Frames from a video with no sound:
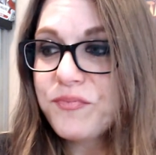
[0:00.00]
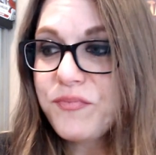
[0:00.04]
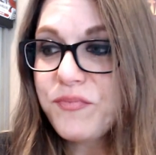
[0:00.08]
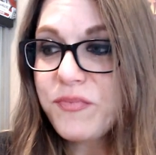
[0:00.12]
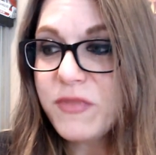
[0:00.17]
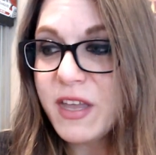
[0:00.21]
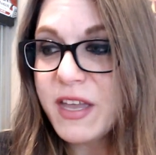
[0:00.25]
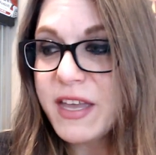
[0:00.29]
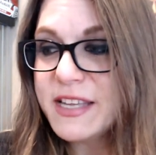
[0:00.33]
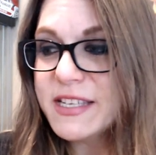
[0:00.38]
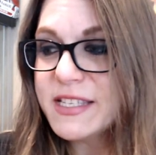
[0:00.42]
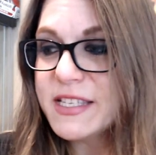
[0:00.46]

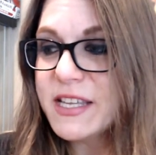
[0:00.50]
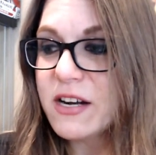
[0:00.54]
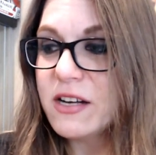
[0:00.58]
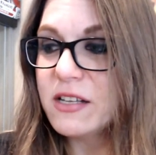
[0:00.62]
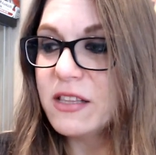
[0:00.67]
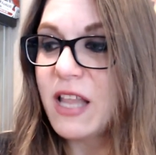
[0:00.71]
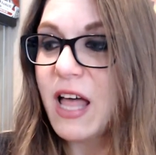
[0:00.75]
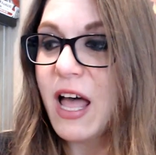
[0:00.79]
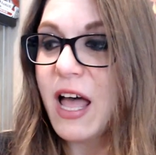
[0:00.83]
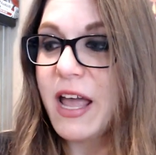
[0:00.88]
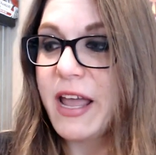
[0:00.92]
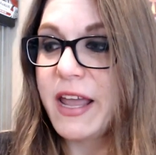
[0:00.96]
is their
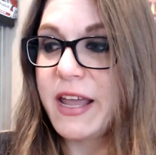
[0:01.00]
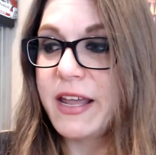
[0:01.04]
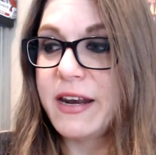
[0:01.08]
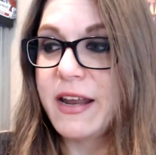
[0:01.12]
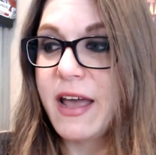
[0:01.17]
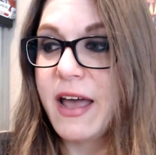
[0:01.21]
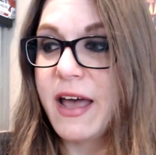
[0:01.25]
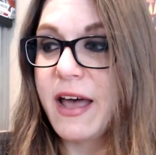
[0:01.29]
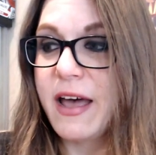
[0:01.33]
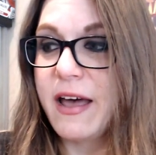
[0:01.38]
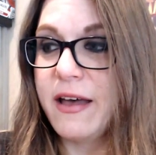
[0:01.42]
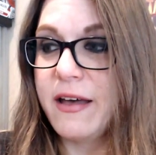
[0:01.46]
line
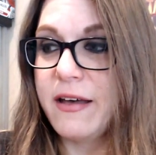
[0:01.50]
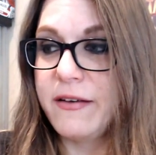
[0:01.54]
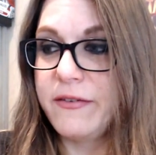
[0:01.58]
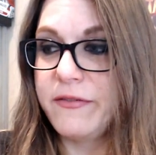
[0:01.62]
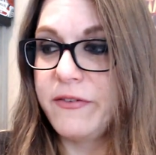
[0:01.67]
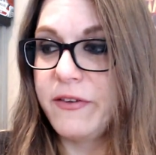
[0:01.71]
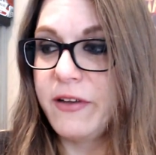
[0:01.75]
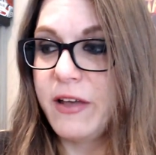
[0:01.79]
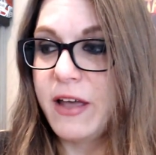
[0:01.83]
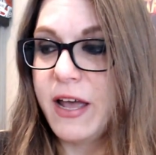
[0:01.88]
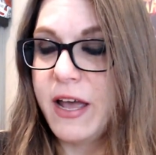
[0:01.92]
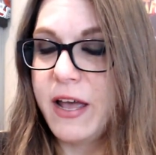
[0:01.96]
of
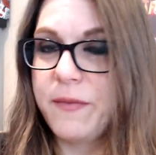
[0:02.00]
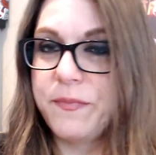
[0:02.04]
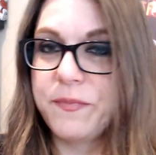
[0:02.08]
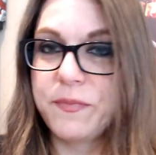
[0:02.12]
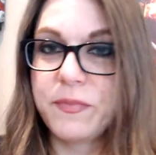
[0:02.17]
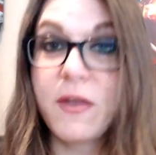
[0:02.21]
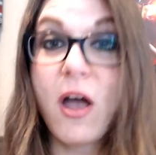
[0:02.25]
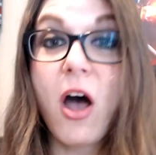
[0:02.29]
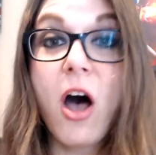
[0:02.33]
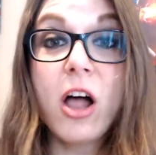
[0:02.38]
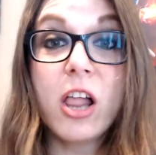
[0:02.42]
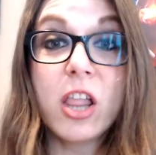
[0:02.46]
um,
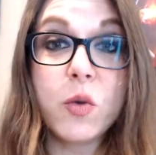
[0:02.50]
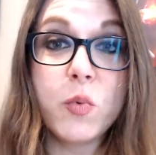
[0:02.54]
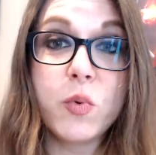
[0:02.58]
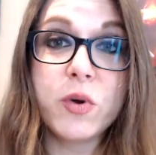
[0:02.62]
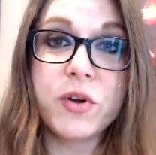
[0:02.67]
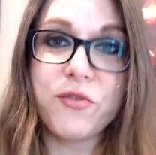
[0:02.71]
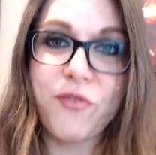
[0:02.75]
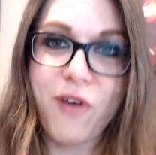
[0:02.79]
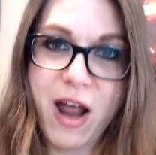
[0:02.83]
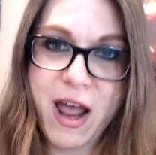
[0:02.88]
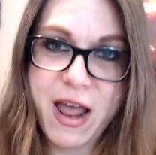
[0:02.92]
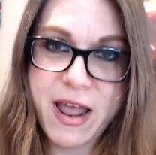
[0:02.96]
Hollywood
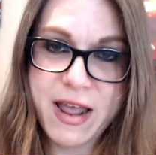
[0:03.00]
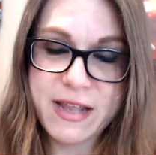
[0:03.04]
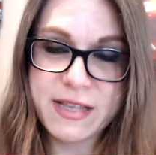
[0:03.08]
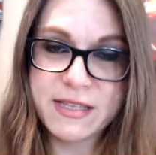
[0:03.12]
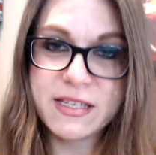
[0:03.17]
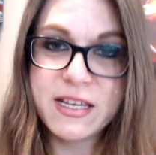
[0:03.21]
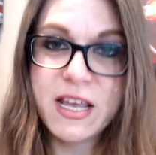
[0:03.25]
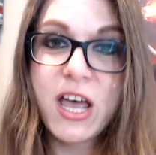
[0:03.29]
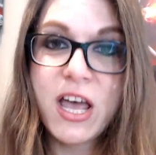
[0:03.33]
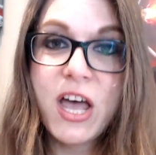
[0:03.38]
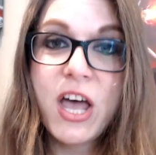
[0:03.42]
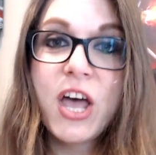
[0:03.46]
rides.